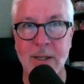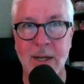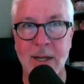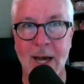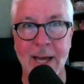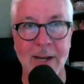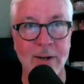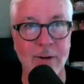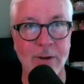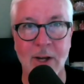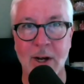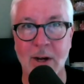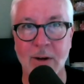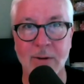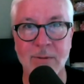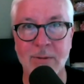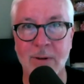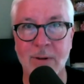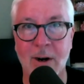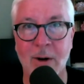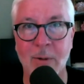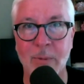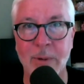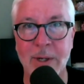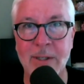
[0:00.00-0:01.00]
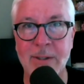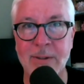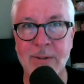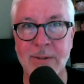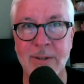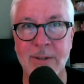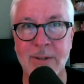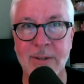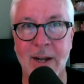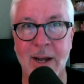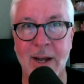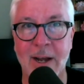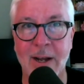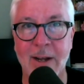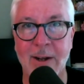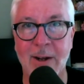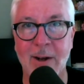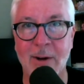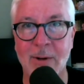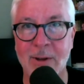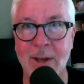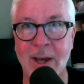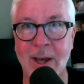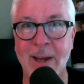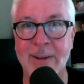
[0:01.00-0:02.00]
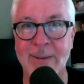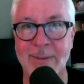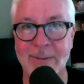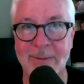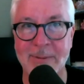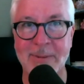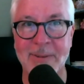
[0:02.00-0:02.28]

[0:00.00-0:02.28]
I don't know. Are we? You are. It's okay. good.